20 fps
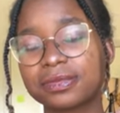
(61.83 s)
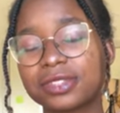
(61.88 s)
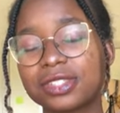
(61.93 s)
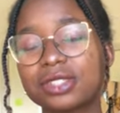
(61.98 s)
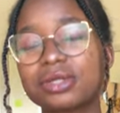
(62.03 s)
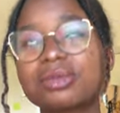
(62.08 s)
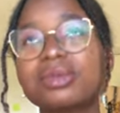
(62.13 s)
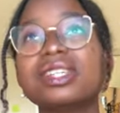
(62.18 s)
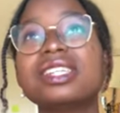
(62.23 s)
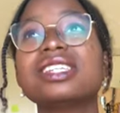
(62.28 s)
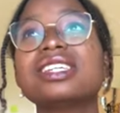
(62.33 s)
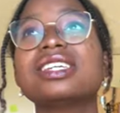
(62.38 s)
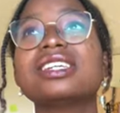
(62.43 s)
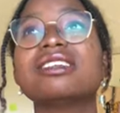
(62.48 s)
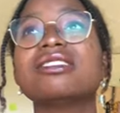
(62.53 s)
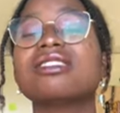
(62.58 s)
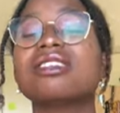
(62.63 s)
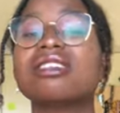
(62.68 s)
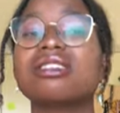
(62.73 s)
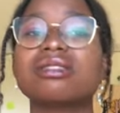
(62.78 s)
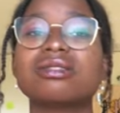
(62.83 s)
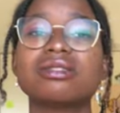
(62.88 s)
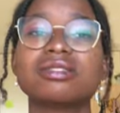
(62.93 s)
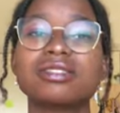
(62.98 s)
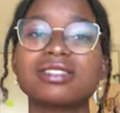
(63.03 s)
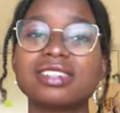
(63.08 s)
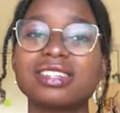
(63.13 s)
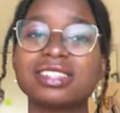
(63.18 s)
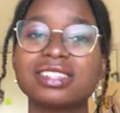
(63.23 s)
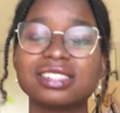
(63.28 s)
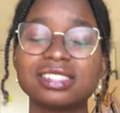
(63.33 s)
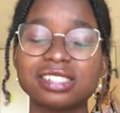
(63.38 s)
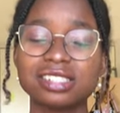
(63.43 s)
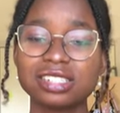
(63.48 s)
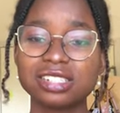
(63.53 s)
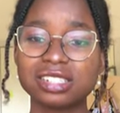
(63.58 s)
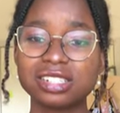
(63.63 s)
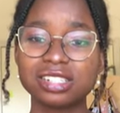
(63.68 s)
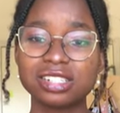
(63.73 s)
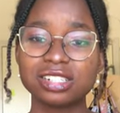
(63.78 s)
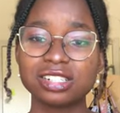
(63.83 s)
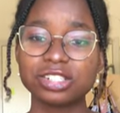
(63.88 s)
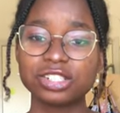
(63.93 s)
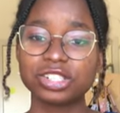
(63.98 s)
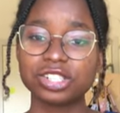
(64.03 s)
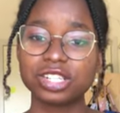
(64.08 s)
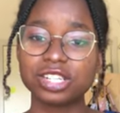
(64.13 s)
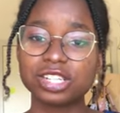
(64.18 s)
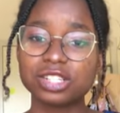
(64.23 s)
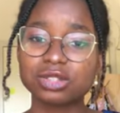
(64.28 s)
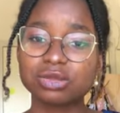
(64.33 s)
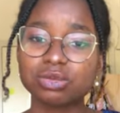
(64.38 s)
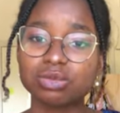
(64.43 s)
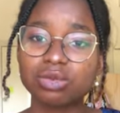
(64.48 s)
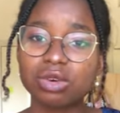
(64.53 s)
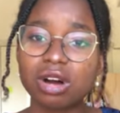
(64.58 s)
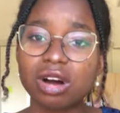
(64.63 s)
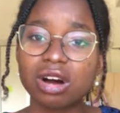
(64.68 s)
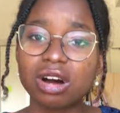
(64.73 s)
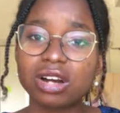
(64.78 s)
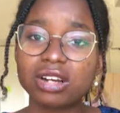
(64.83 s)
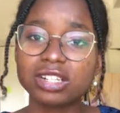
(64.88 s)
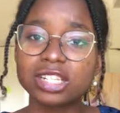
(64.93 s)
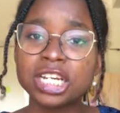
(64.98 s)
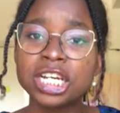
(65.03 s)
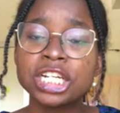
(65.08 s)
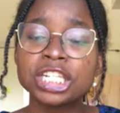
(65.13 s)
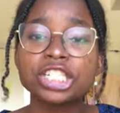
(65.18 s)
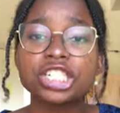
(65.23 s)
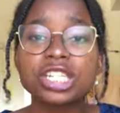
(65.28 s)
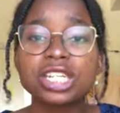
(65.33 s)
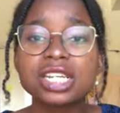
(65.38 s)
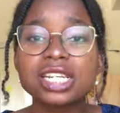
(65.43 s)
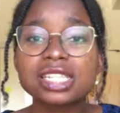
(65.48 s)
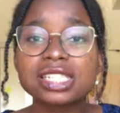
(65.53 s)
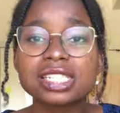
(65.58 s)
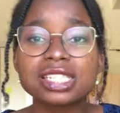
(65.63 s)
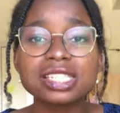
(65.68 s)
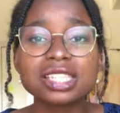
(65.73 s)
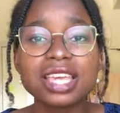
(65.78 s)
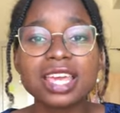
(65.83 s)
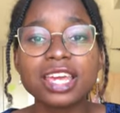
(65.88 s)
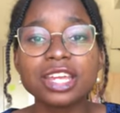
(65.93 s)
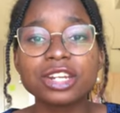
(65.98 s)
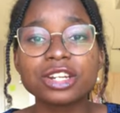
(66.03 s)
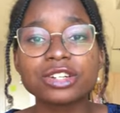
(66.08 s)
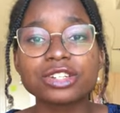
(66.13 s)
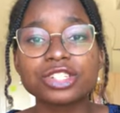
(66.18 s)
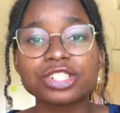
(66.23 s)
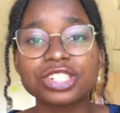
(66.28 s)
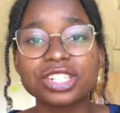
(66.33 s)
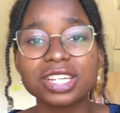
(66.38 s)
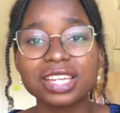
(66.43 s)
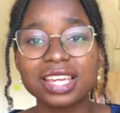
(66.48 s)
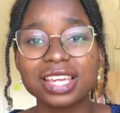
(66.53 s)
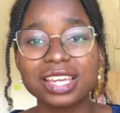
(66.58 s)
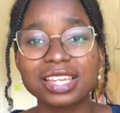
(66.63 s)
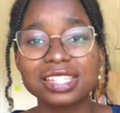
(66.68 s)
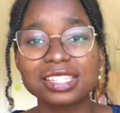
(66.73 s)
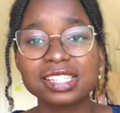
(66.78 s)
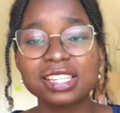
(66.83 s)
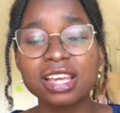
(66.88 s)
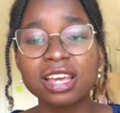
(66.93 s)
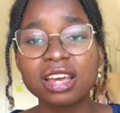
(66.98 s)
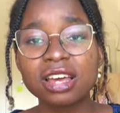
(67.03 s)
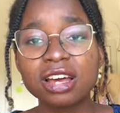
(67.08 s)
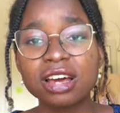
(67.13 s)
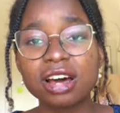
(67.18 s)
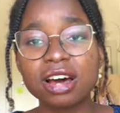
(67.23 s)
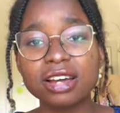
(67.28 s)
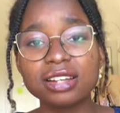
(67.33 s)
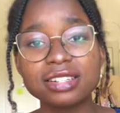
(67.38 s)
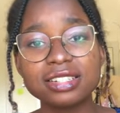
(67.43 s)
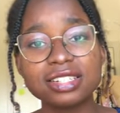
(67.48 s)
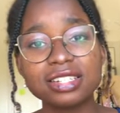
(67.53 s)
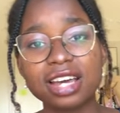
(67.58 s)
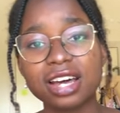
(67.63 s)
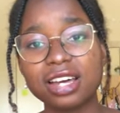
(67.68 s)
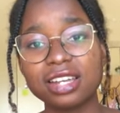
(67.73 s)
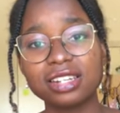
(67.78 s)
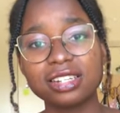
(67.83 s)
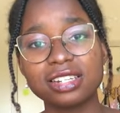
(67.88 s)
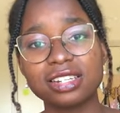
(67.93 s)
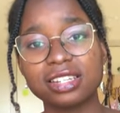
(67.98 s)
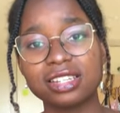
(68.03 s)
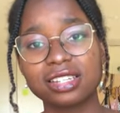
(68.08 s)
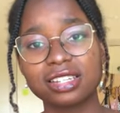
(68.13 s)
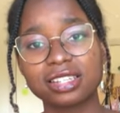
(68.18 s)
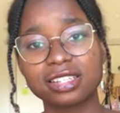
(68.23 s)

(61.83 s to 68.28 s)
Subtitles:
Sweet hero, she is wronged, she is slandered, she is undone.